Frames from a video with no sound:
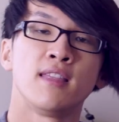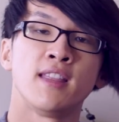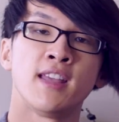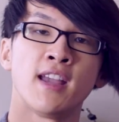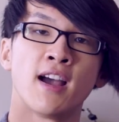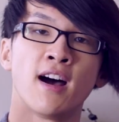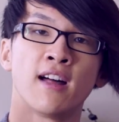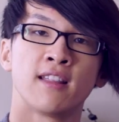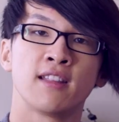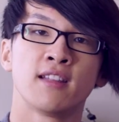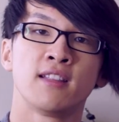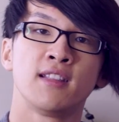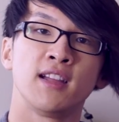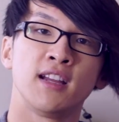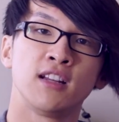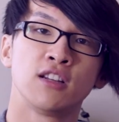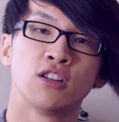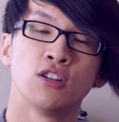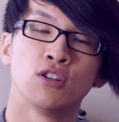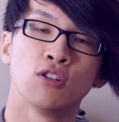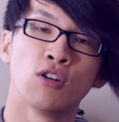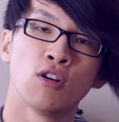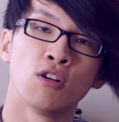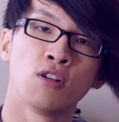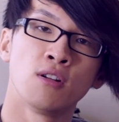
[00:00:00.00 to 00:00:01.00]
The other thing
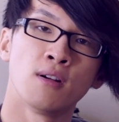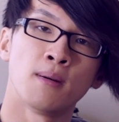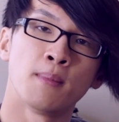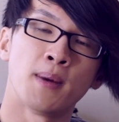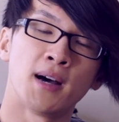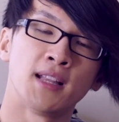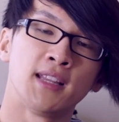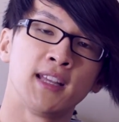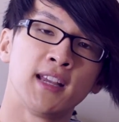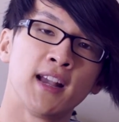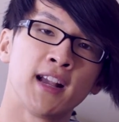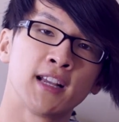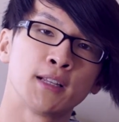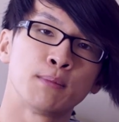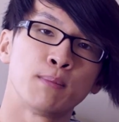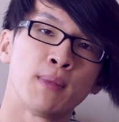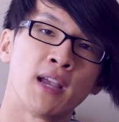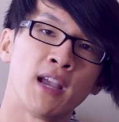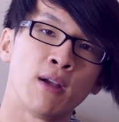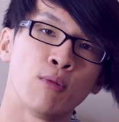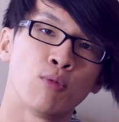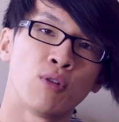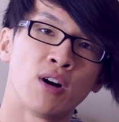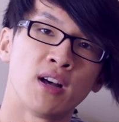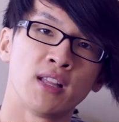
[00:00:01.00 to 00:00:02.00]
to note about the
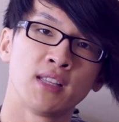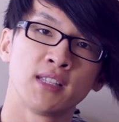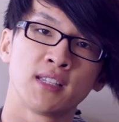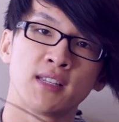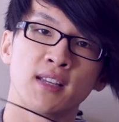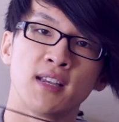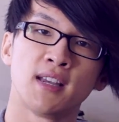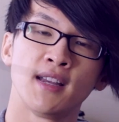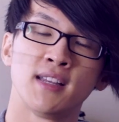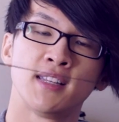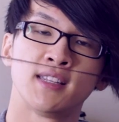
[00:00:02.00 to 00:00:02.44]
XBA-1s